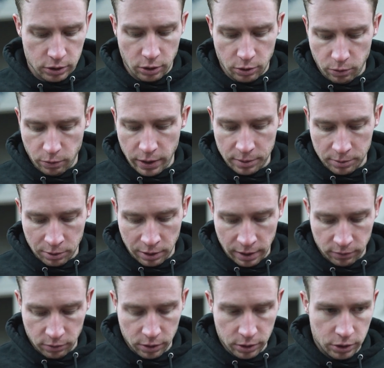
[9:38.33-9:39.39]
So way more
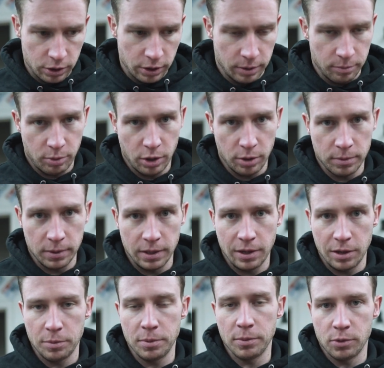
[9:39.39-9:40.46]
leverage and probably a little bit